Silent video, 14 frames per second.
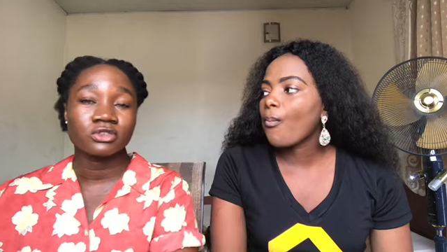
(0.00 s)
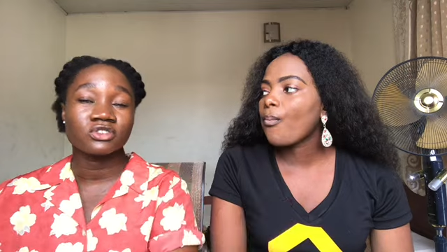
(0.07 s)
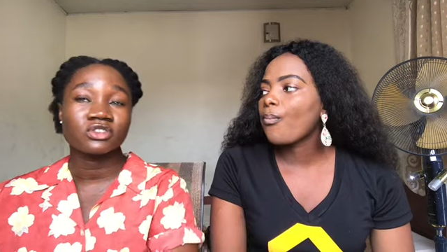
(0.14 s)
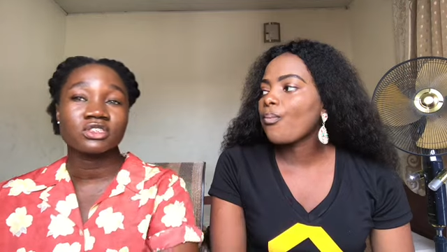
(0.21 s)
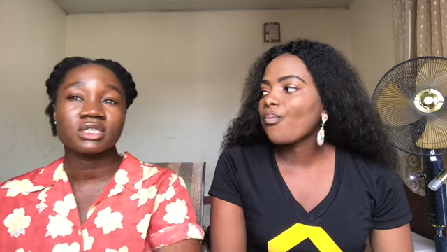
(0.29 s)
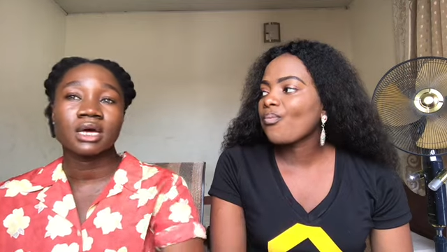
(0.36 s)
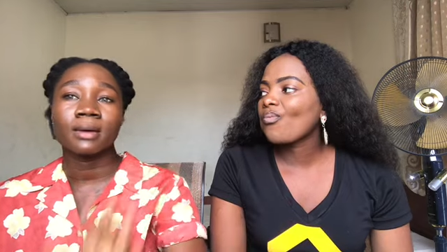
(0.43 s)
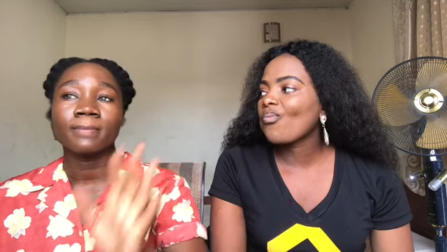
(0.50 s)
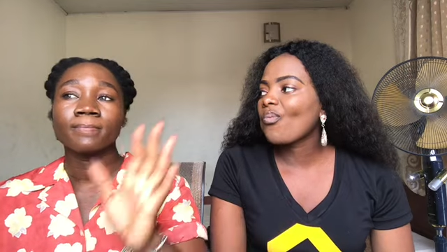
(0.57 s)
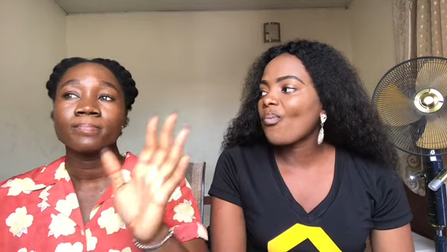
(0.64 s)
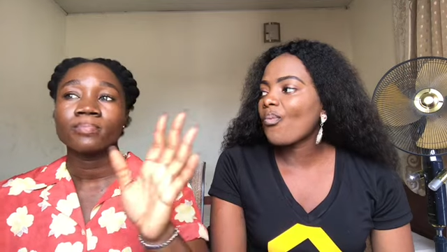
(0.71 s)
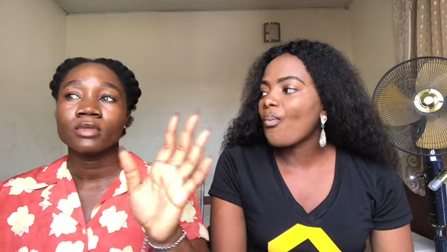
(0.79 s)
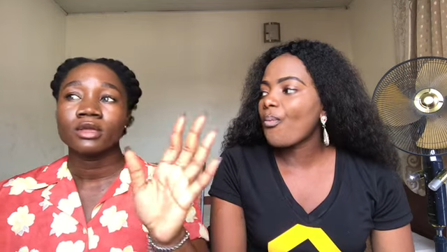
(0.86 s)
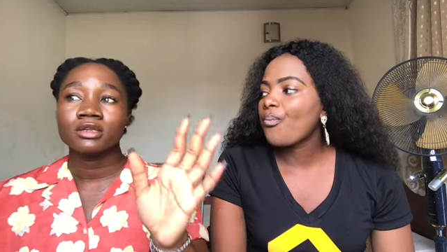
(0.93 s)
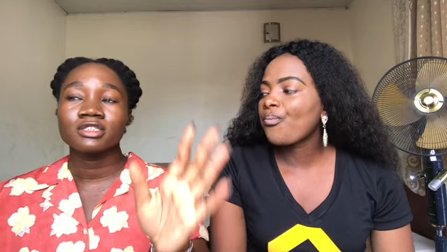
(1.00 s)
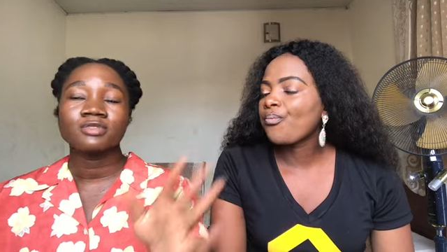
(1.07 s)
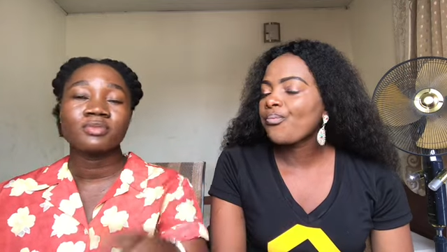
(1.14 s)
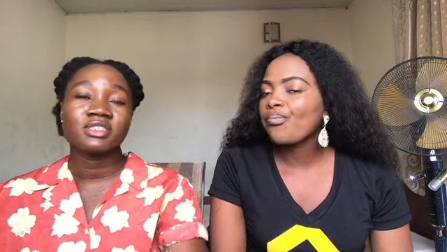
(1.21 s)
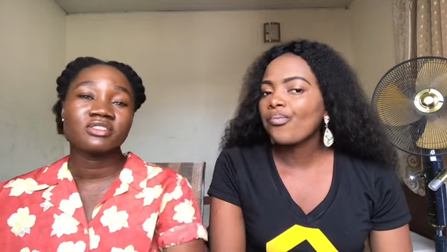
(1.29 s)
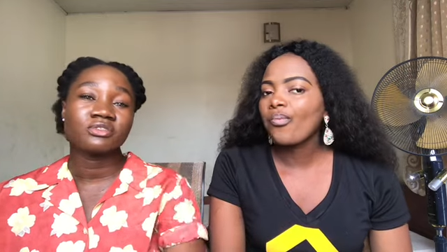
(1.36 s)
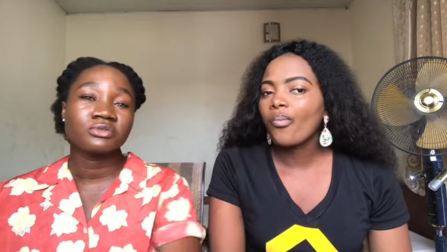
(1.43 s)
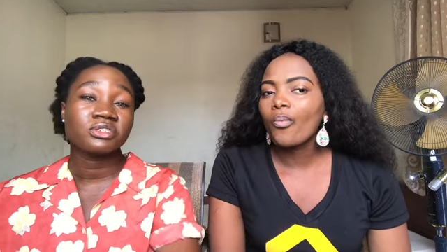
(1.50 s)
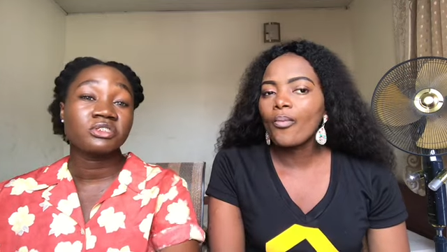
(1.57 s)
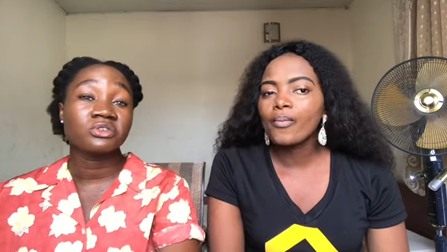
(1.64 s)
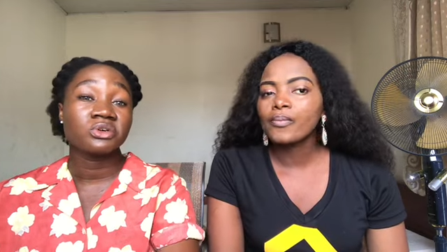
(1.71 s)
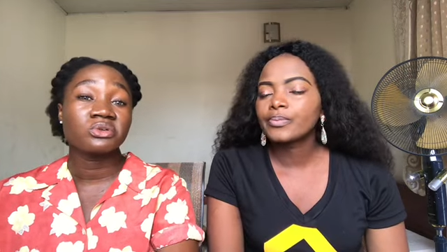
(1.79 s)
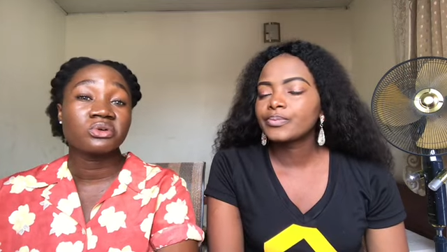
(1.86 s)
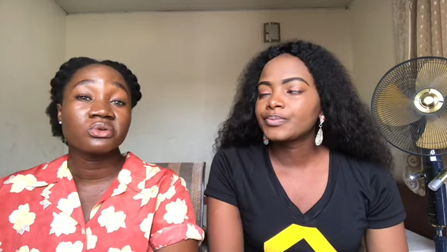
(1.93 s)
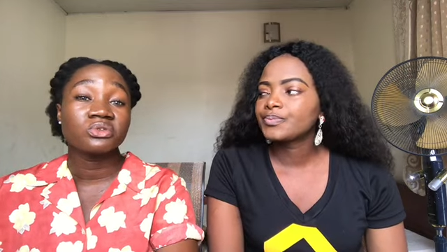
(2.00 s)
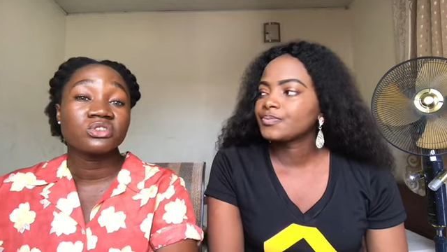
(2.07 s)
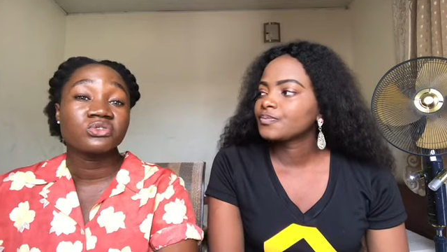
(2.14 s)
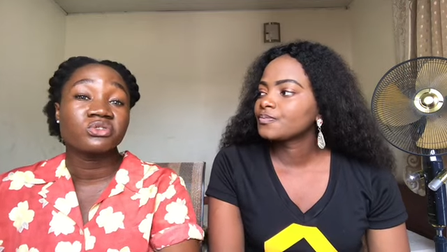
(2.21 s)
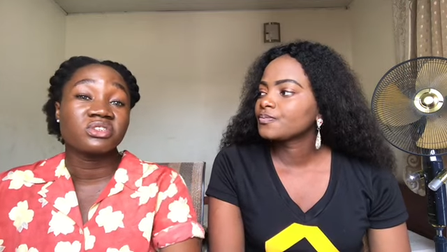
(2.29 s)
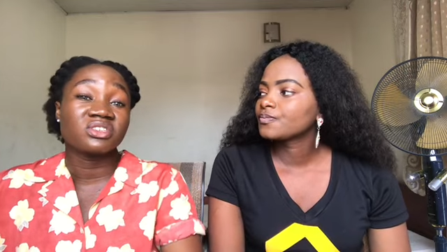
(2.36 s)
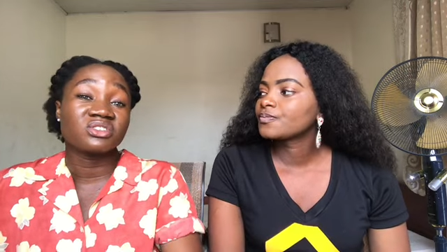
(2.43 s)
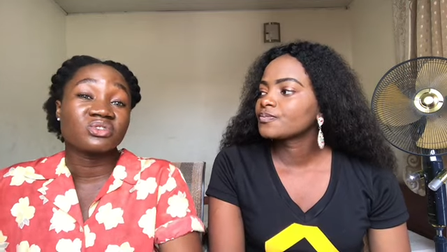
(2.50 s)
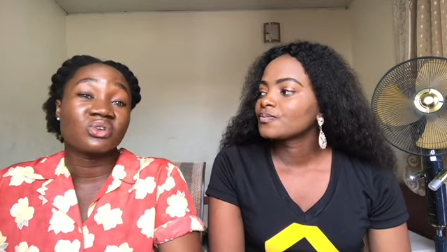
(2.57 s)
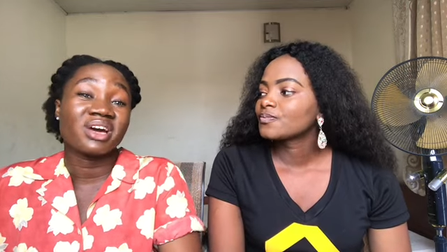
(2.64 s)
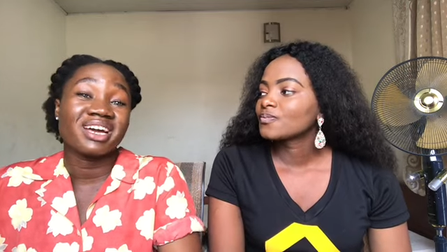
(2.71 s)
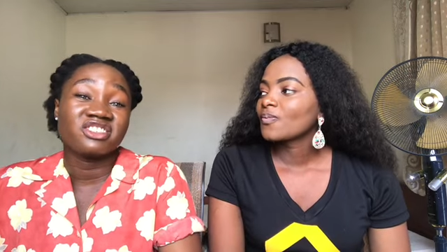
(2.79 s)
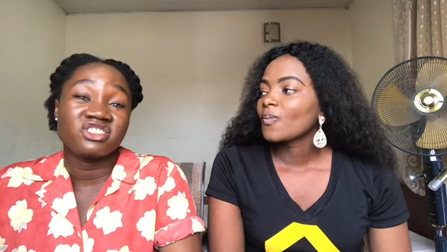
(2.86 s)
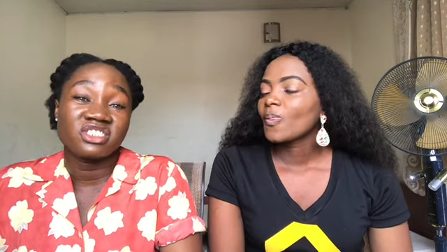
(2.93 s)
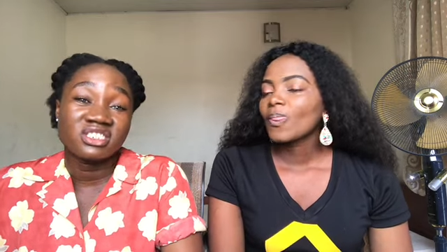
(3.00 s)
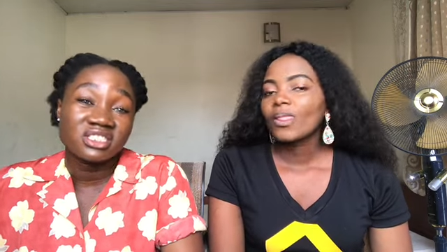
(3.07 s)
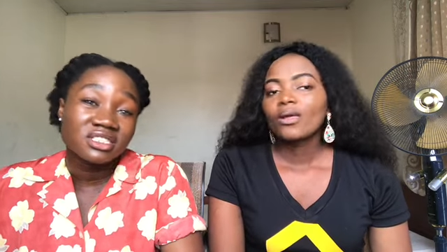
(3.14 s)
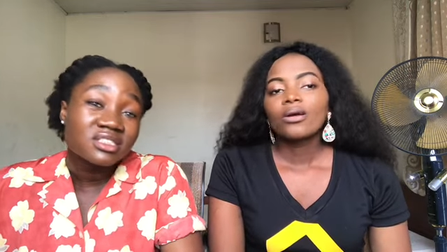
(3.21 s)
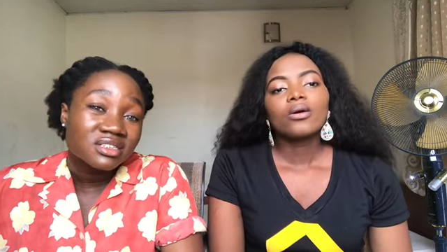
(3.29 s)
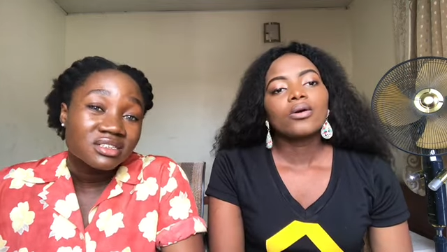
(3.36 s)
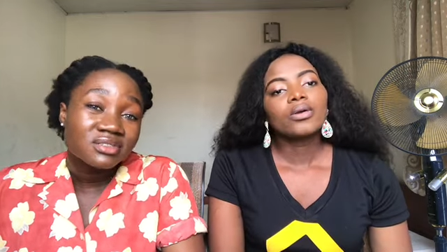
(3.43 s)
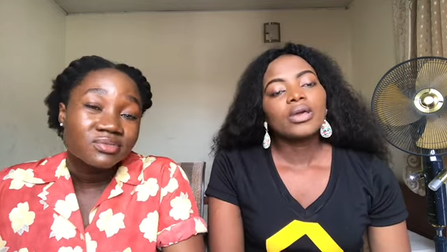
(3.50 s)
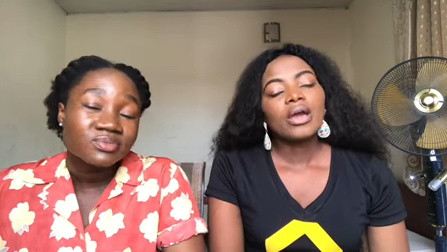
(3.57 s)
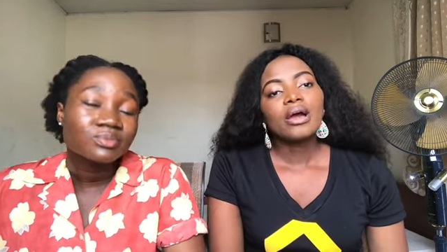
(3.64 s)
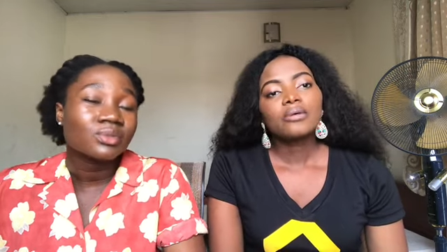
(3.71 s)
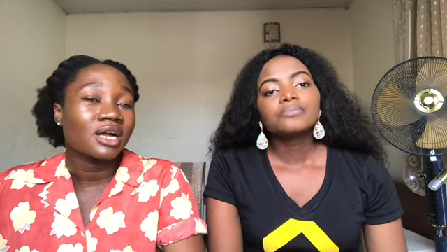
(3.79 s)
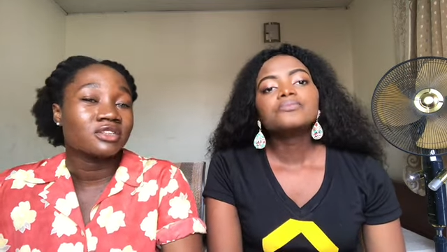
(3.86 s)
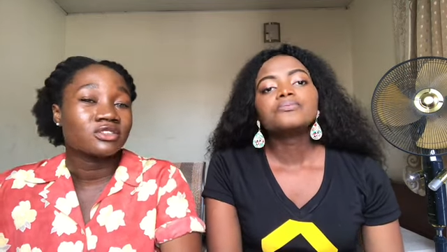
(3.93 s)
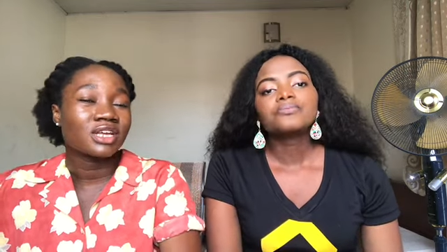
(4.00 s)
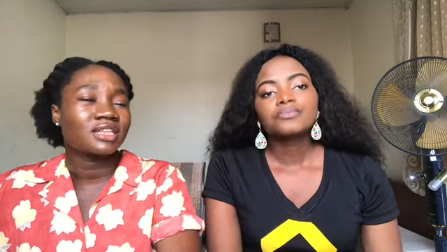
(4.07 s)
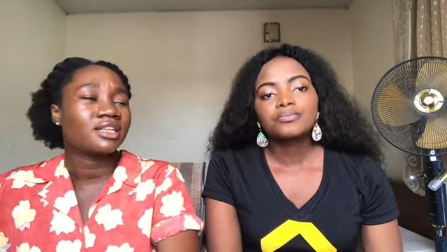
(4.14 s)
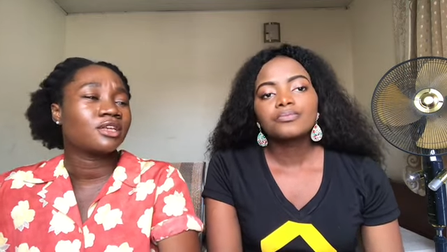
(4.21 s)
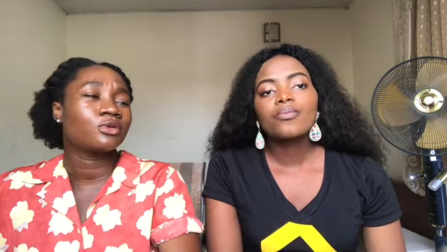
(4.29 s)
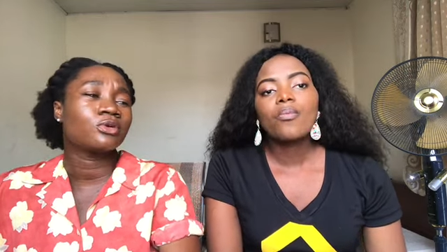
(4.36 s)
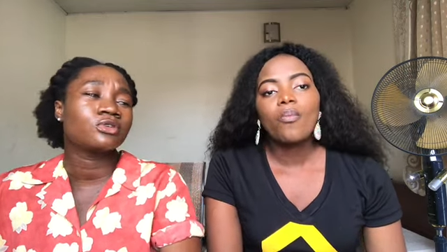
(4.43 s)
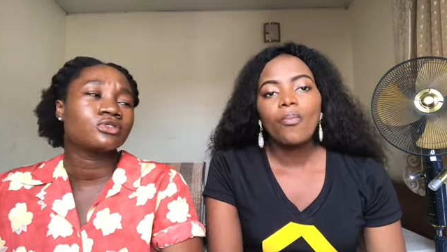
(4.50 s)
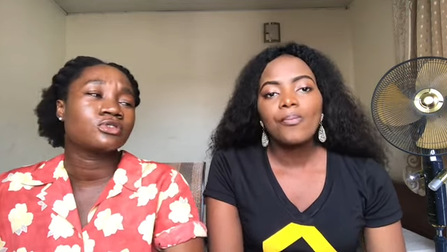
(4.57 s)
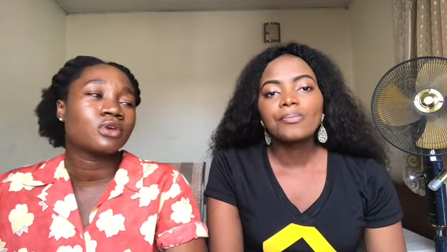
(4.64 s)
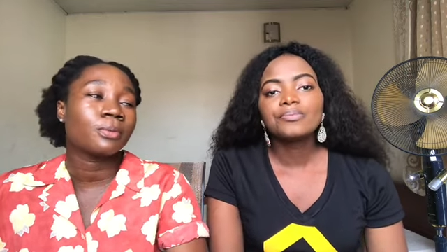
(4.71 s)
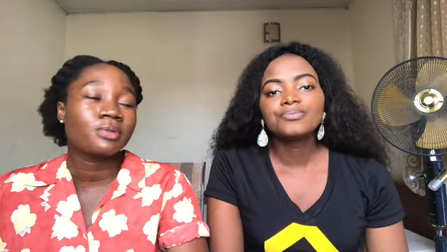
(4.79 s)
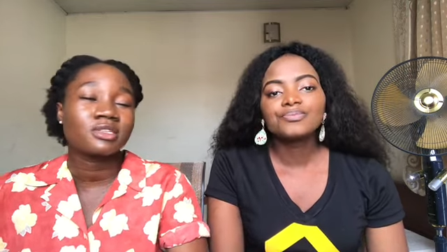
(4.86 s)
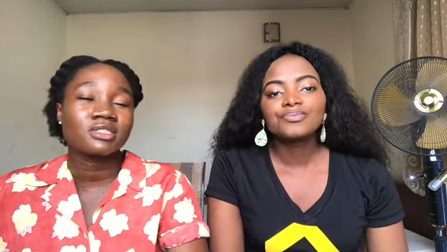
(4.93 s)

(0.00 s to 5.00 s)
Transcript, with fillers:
Speaker 1: It's just that these places you really don't know whose food is so hygienic. Oh yeah. And, so, and then you go to some